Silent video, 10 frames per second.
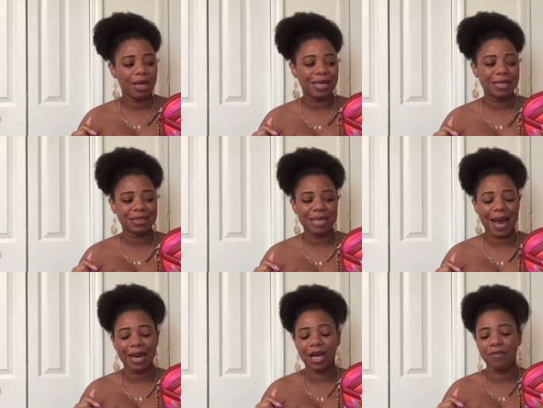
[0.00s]
is
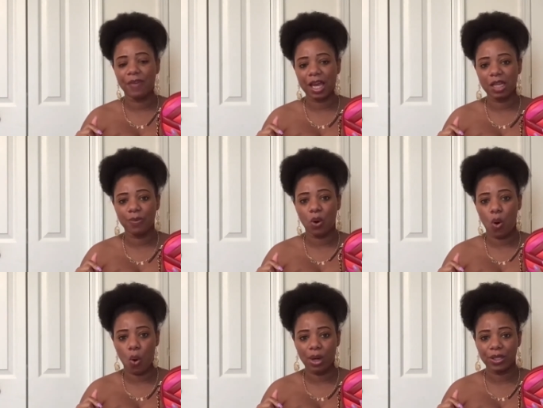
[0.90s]
not available
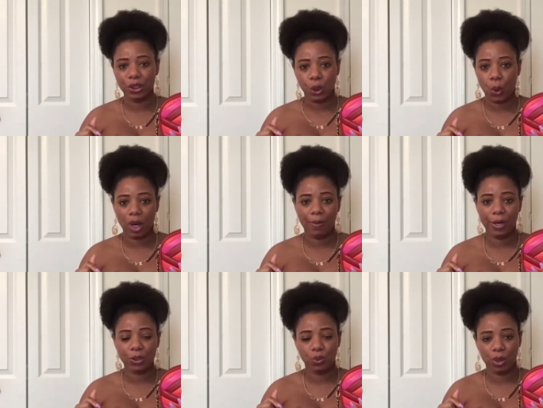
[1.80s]
on the Tory
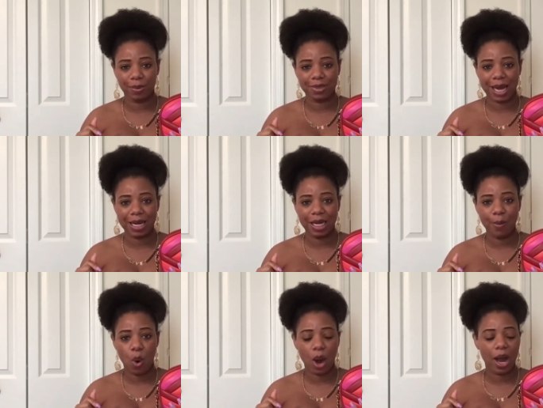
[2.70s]
Burch website
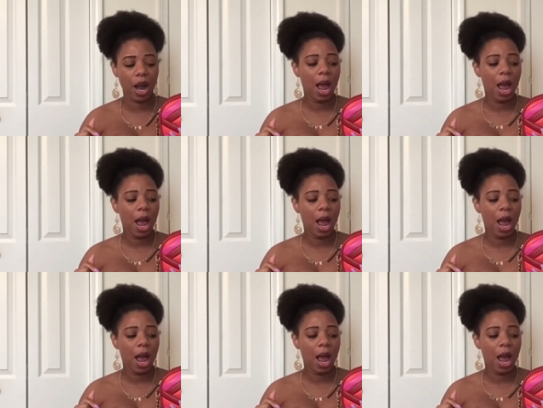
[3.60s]
anymore.